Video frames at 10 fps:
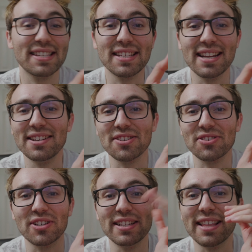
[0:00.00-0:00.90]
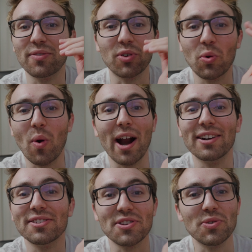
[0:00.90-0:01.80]
is an industry that
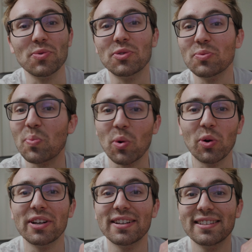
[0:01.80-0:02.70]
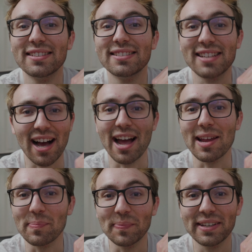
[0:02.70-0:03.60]
requires you to put
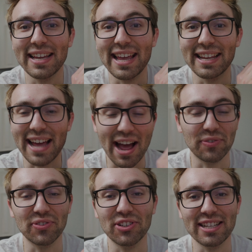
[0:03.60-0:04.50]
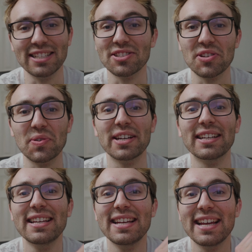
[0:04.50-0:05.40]
time and effort into it.
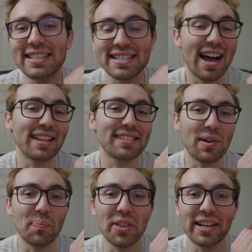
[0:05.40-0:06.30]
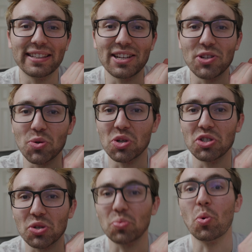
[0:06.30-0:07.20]
It's not something that you can
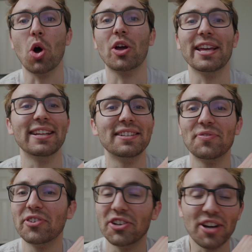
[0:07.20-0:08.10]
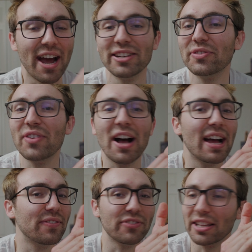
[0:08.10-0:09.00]
just walk in for your 9 to
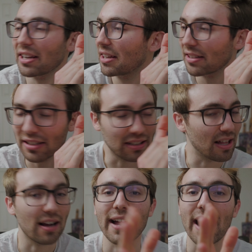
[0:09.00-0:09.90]
5 and then clock